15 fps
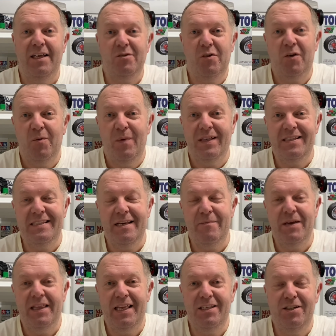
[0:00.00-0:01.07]
welcome back to
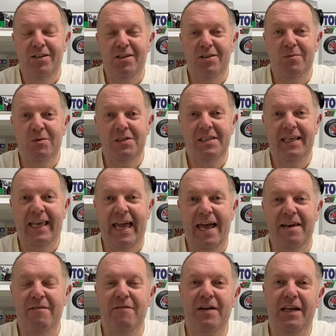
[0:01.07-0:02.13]
Tamiya Legends, and once
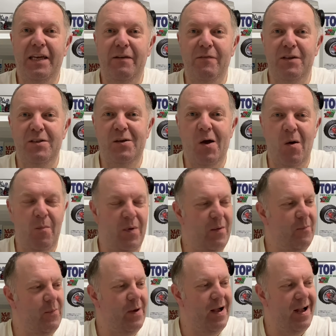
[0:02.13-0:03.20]
again, thank you for
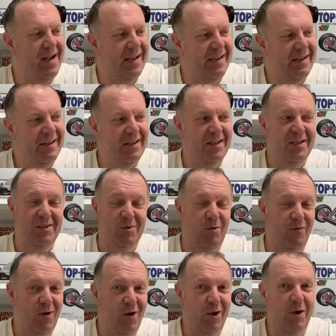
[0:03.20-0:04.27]
stopping by. So we've
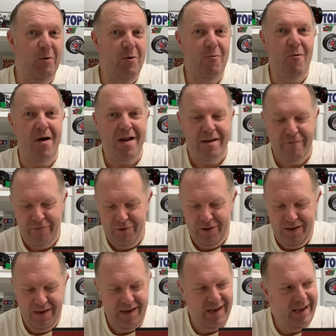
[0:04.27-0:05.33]
got a new arrival.
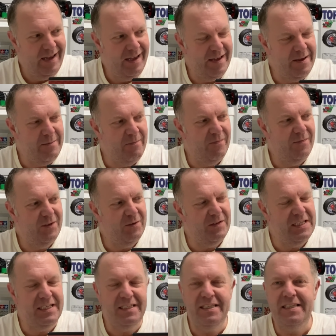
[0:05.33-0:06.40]
So
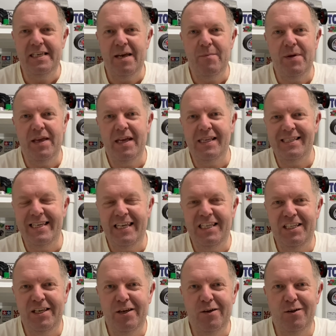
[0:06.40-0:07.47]
this is a Tamiya
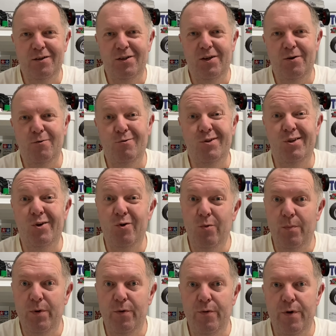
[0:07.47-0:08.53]
TT-02
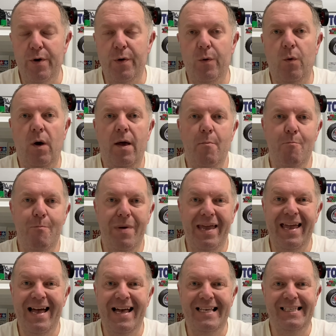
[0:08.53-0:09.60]
Subaru
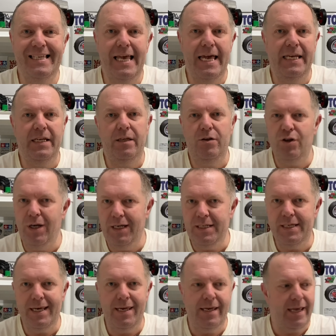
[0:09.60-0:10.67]
BRZ
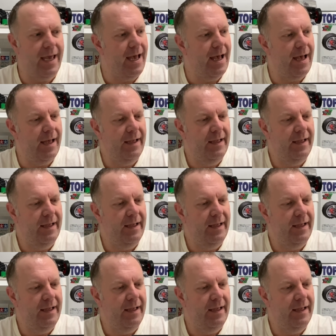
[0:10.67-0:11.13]
GT car.